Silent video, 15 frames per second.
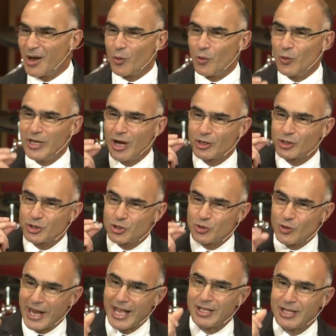We are
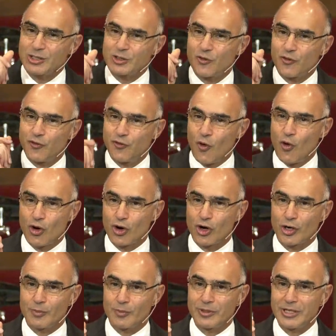
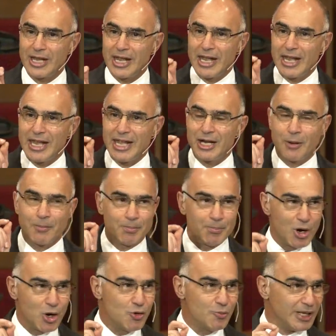transformed in a
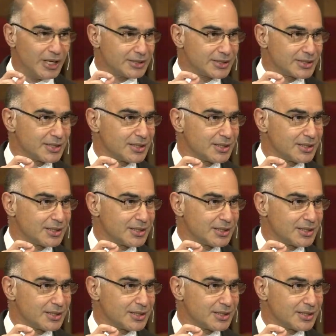moment.